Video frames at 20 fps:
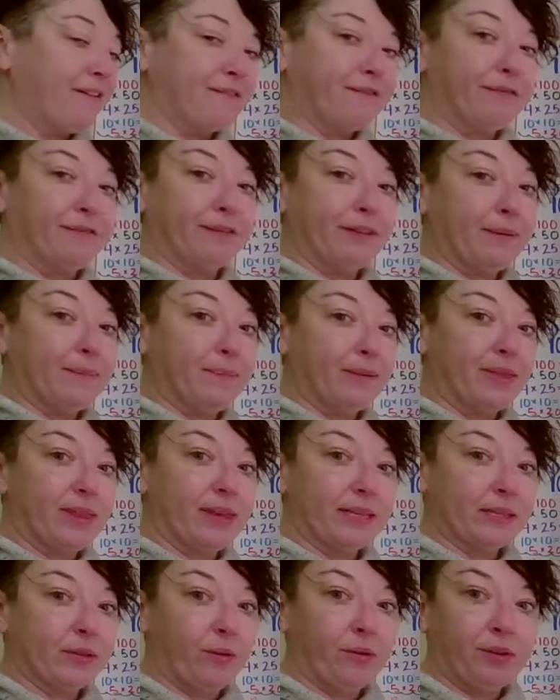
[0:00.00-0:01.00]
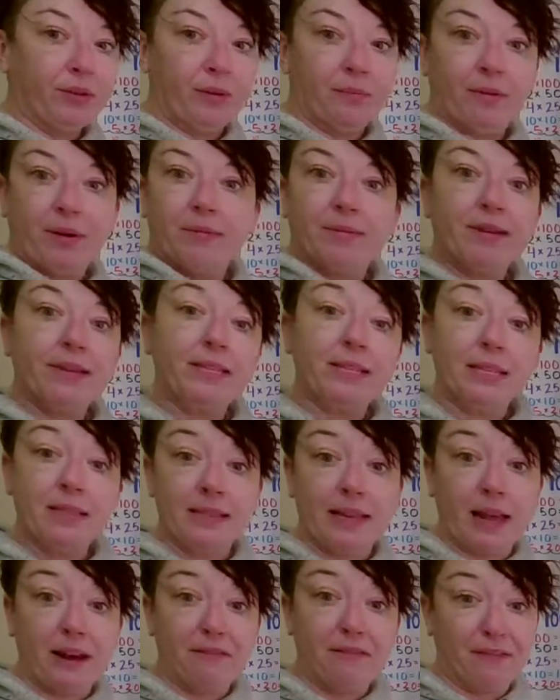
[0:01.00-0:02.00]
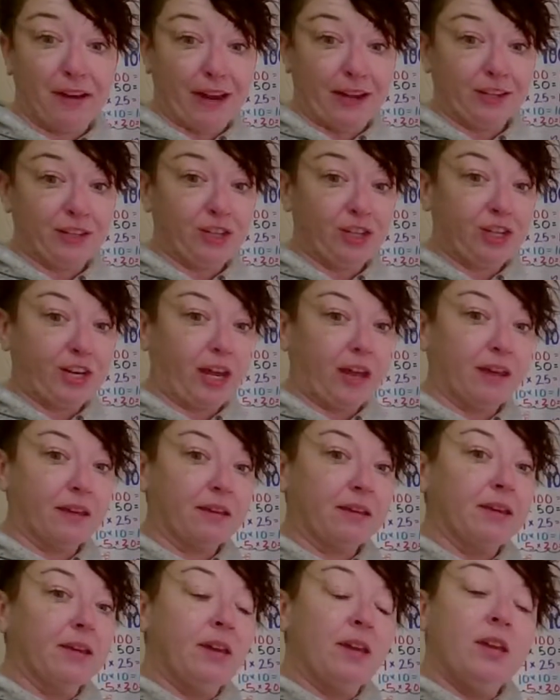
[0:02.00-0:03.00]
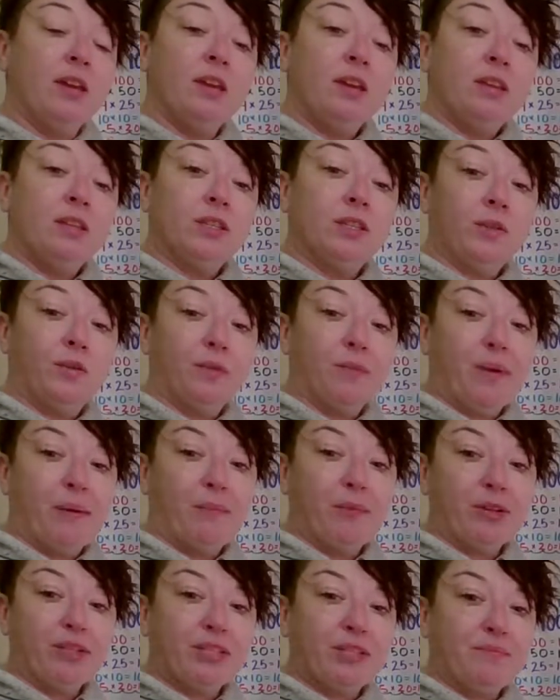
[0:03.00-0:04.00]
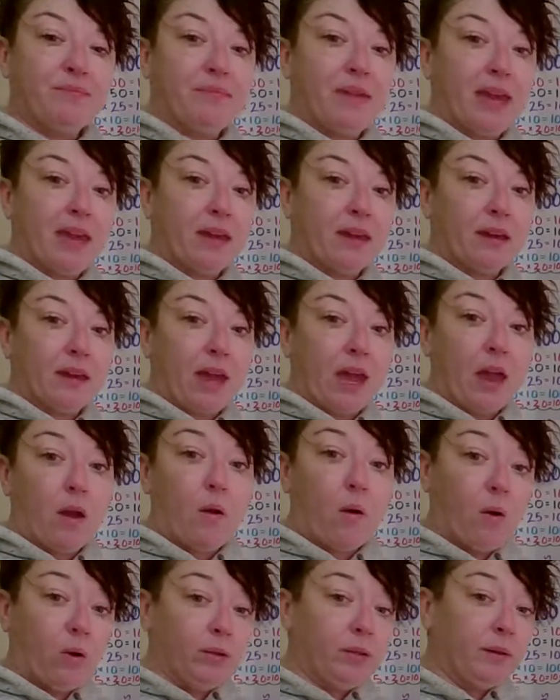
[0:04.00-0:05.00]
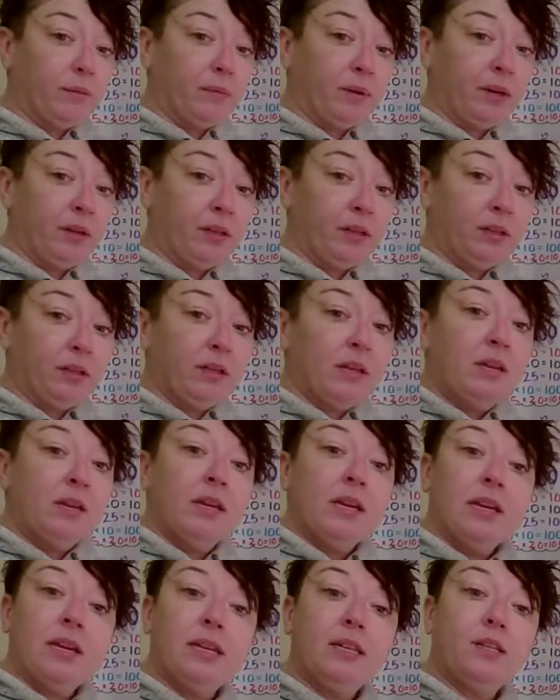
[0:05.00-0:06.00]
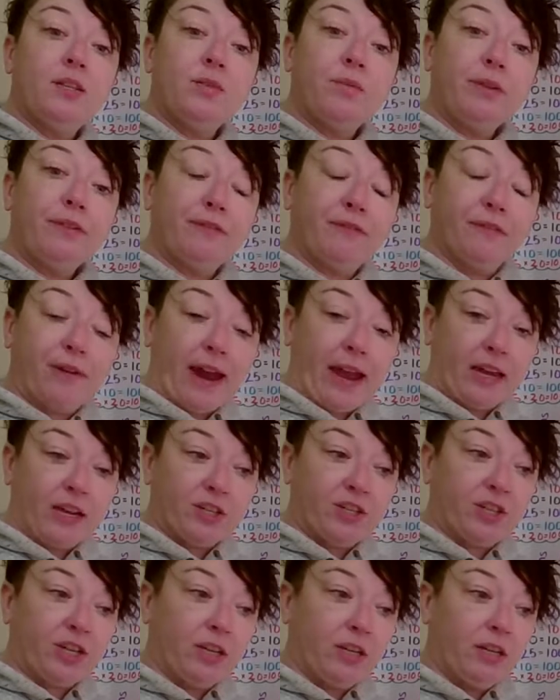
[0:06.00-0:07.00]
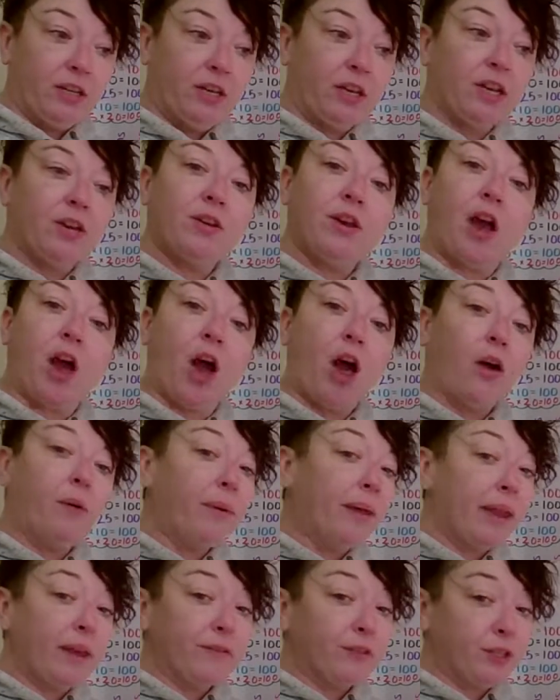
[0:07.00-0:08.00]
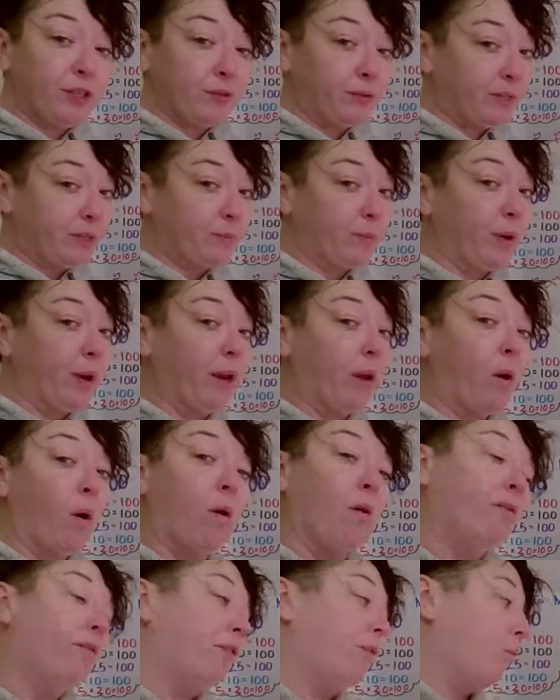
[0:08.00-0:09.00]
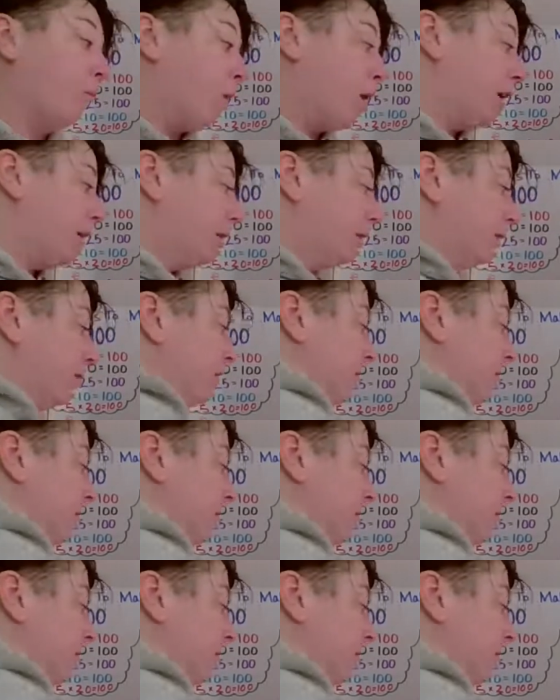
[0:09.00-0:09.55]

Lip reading: flip this whole number because it's not a fraction yet. So remember, to make a whole number into a fraction, all we have to do is put it over 1.